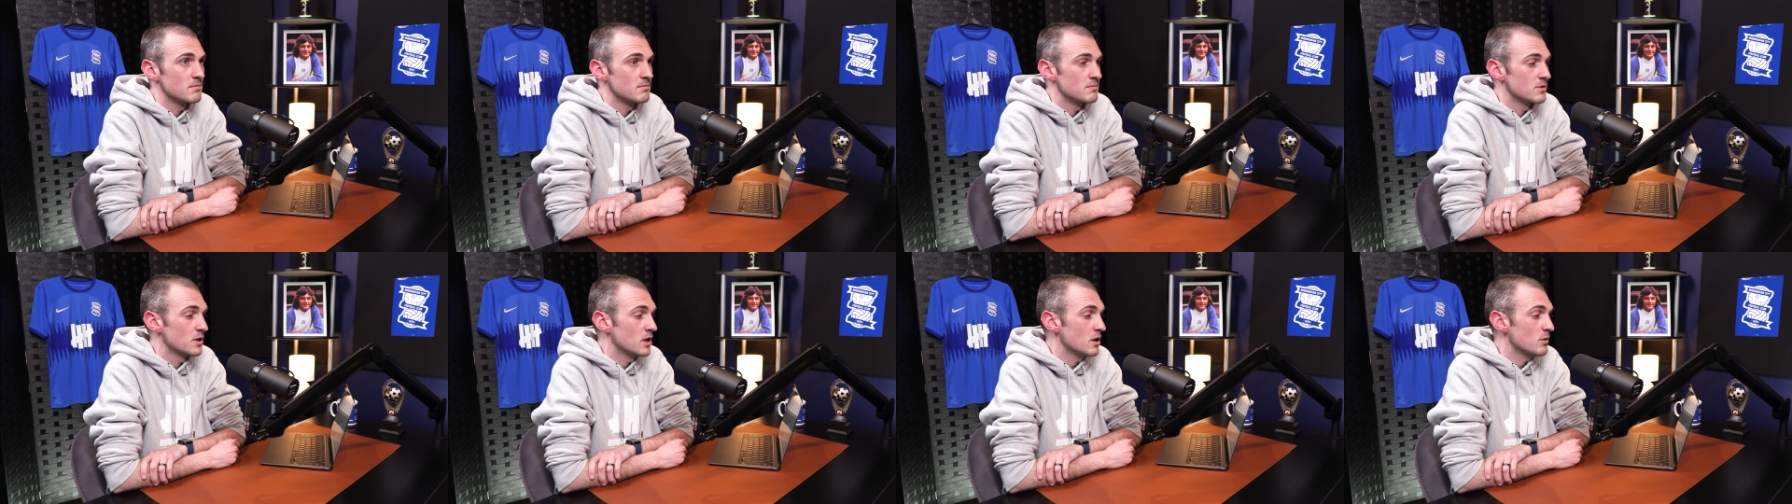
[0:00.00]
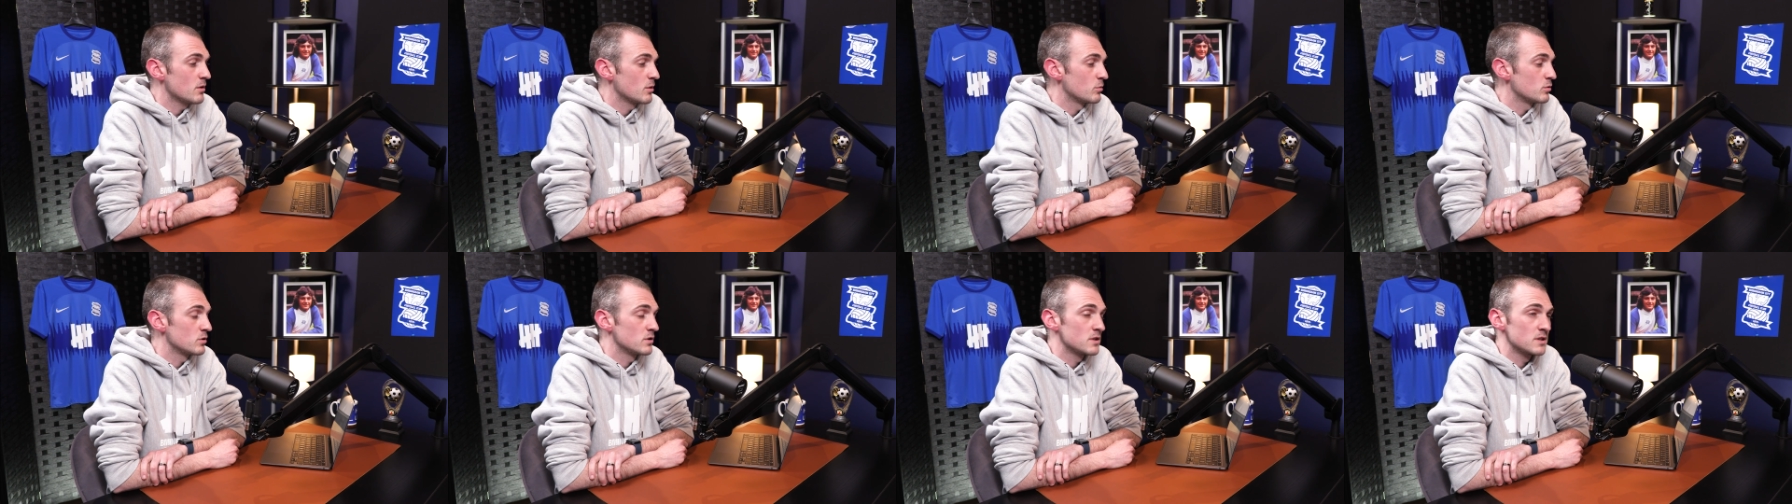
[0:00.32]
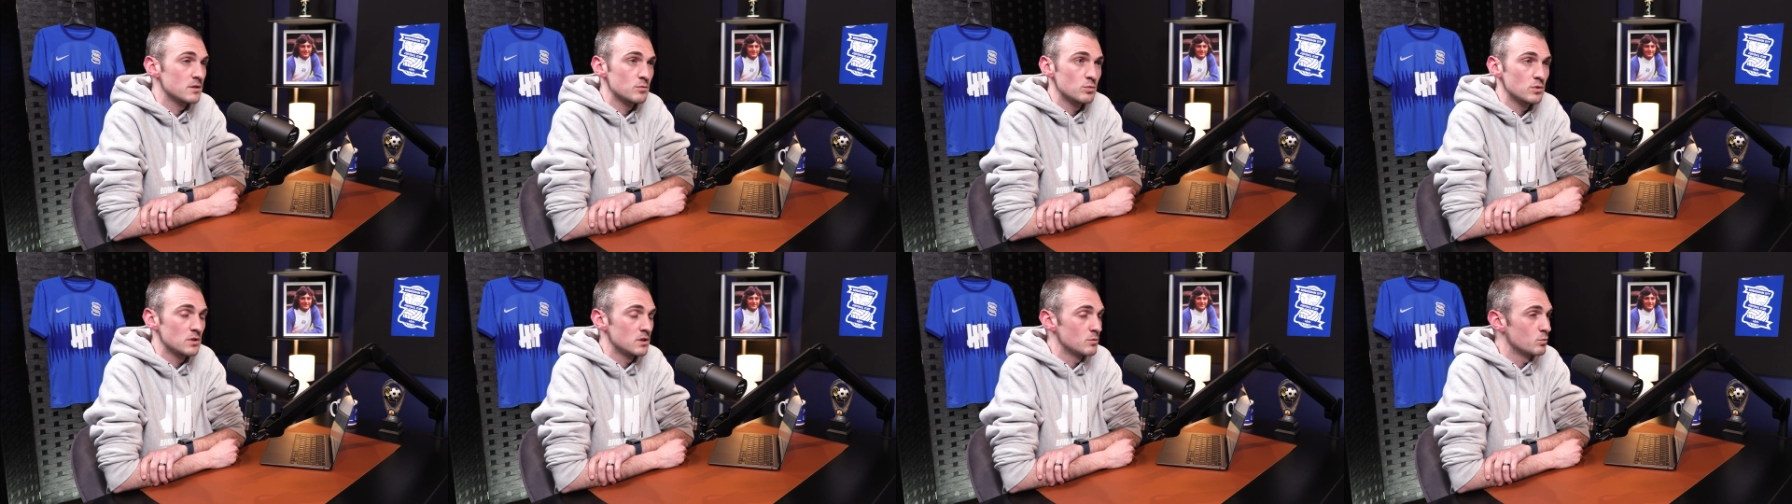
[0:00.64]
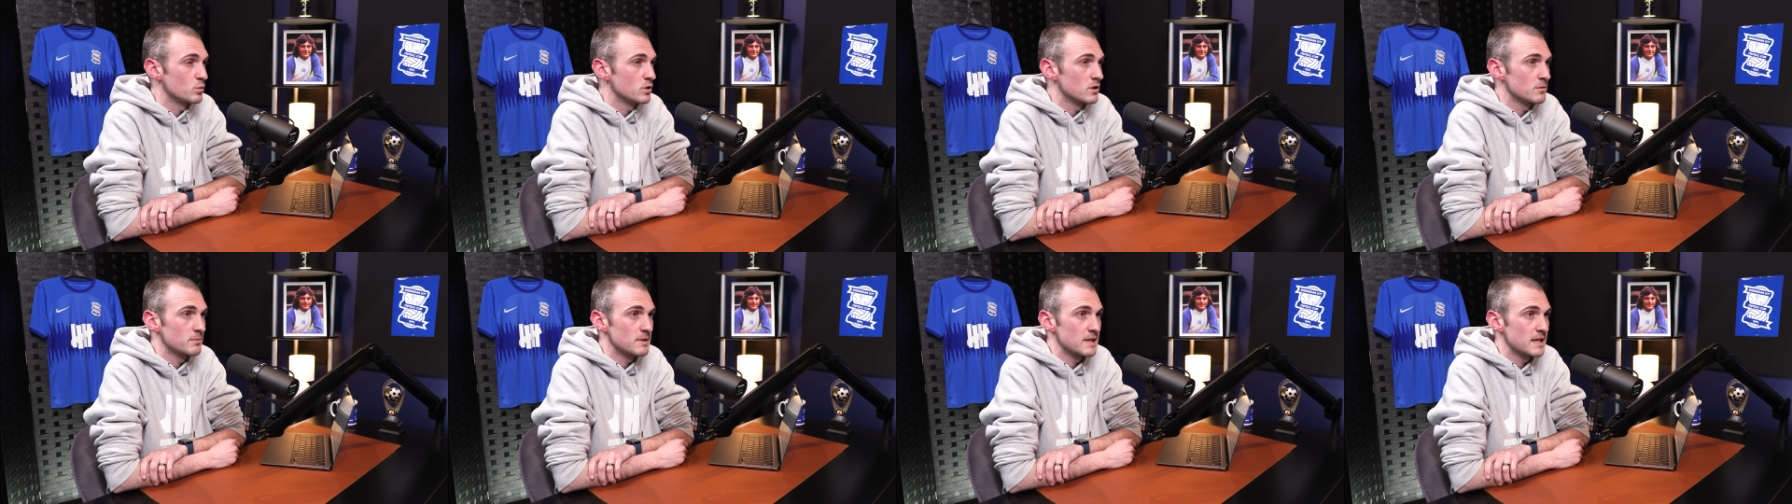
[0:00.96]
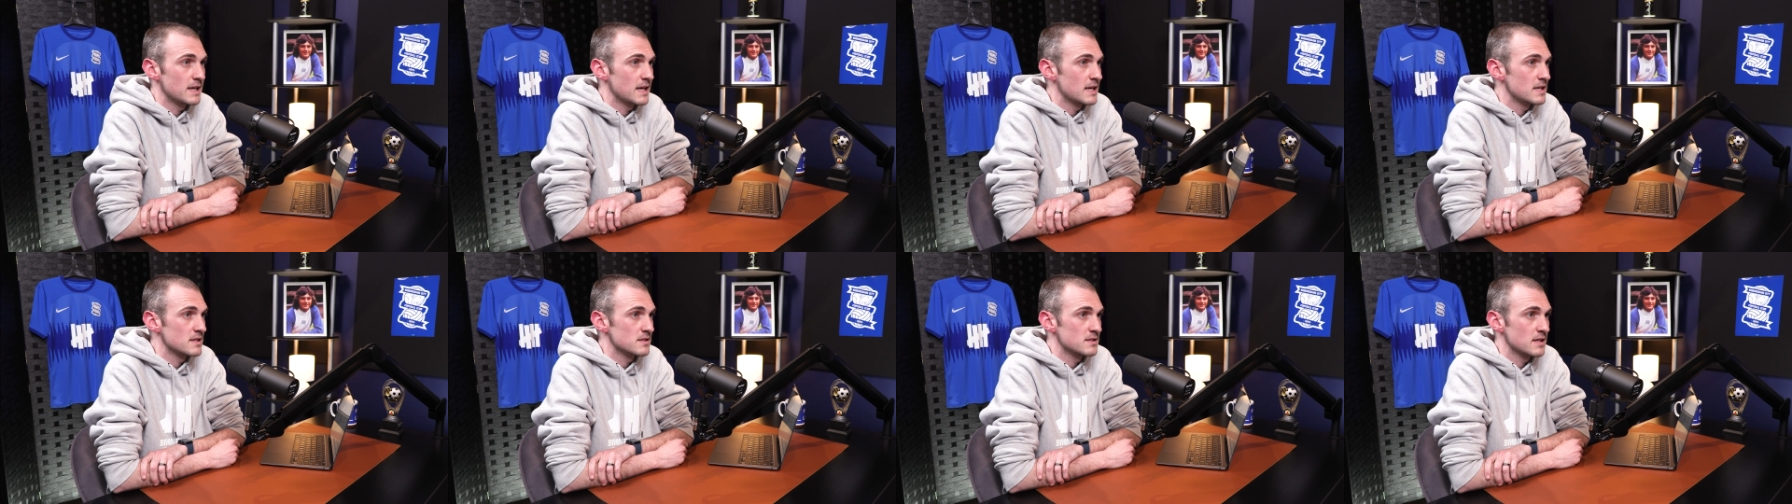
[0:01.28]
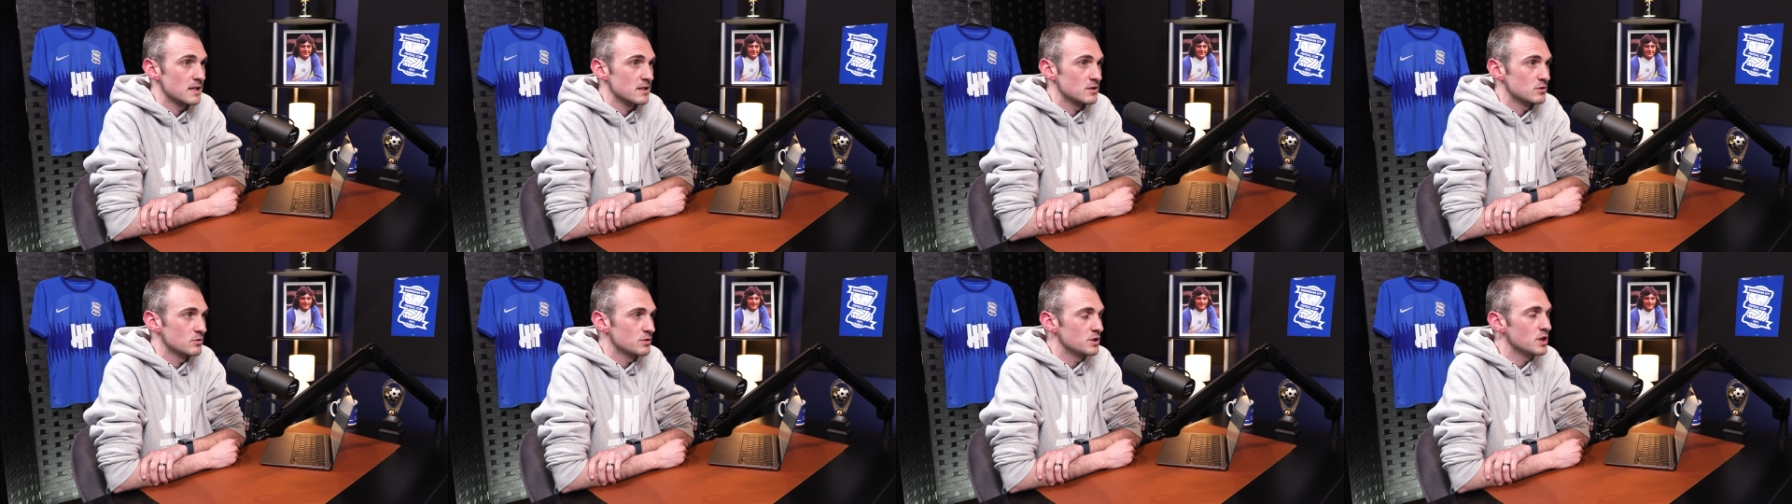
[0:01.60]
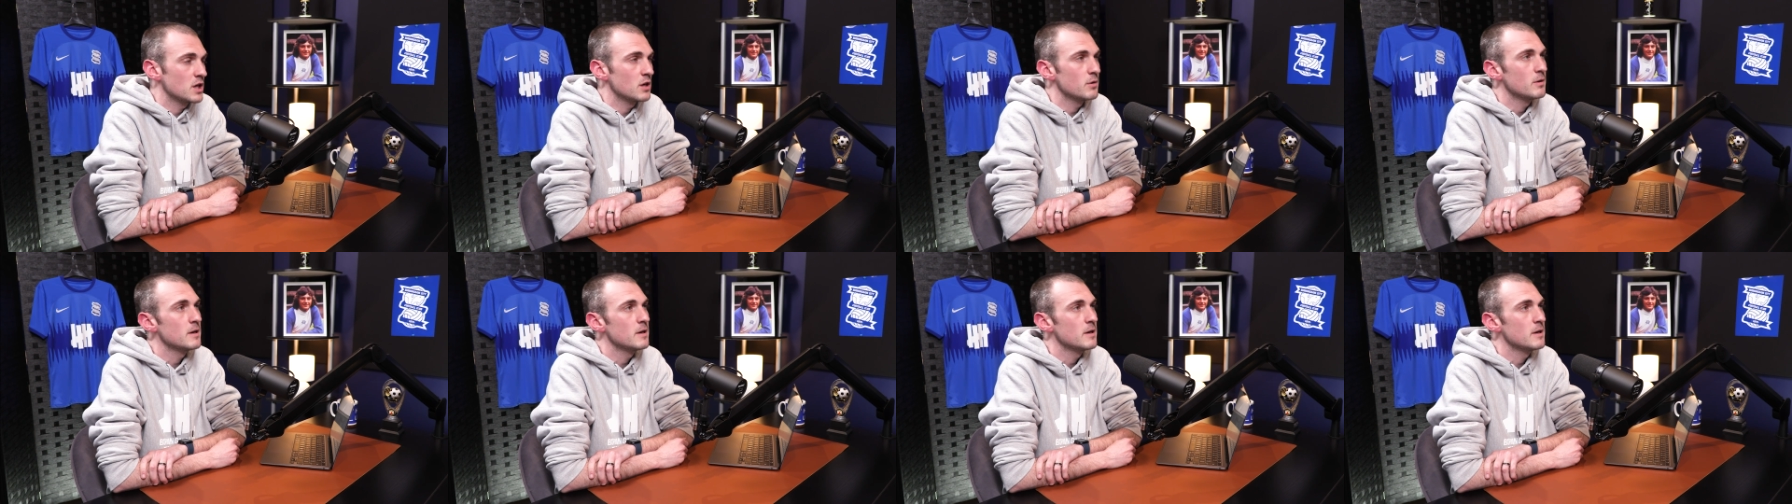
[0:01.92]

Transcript: No, I wouldn't be against that at all.